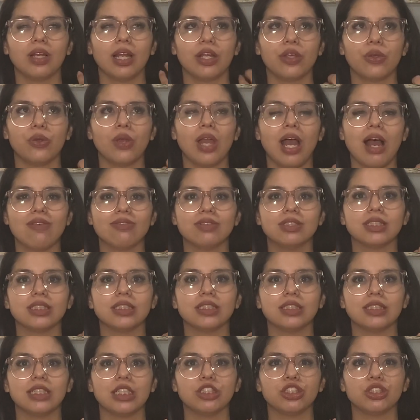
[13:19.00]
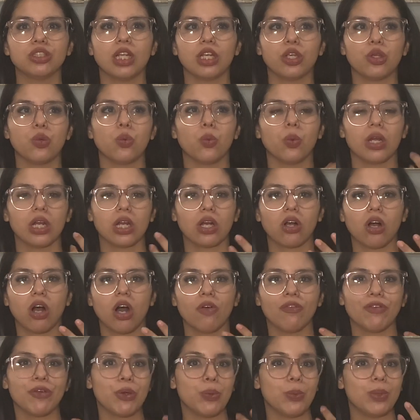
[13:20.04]
you have the sensation like you want to
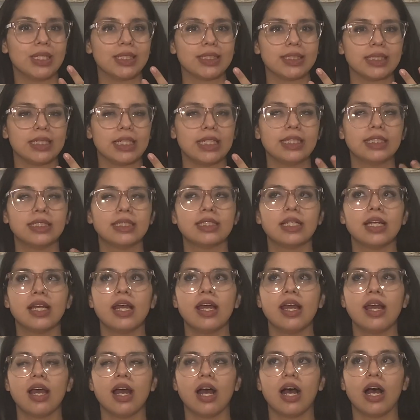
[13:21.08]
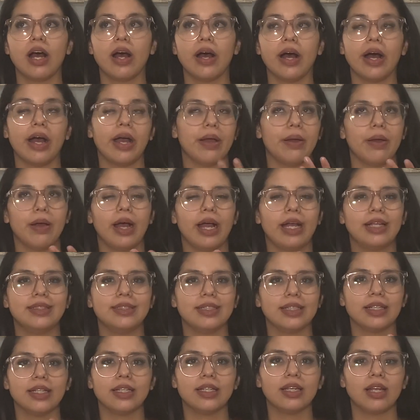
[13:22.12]
cough or you want to sneeze. I
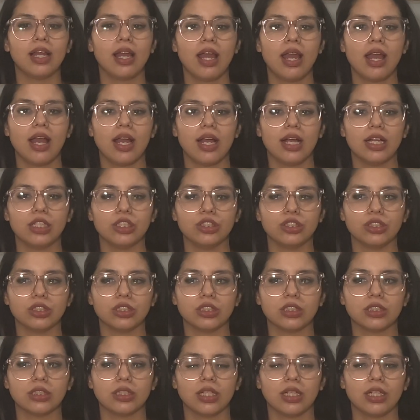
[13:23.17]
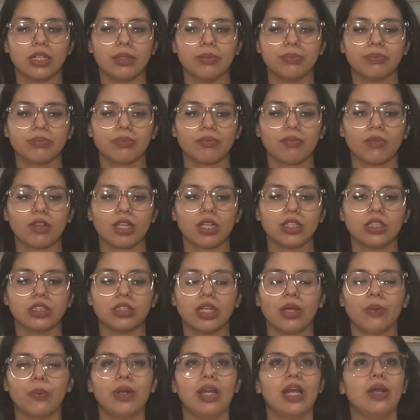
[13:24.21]
didn't. It's just
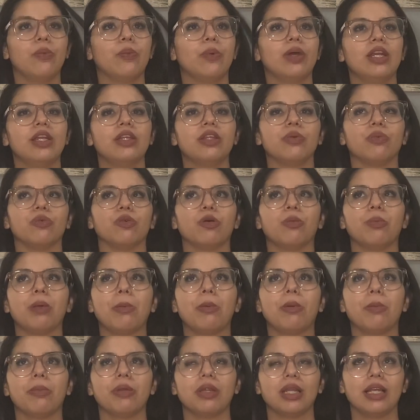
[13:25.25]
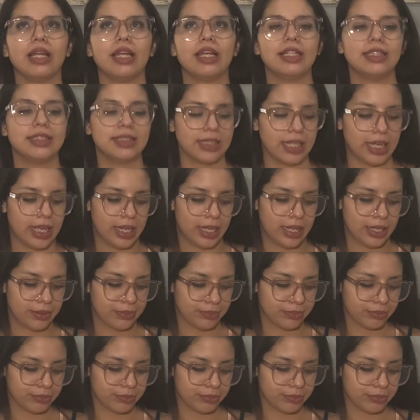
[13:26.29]
when I went in the room, I remember the lady saying,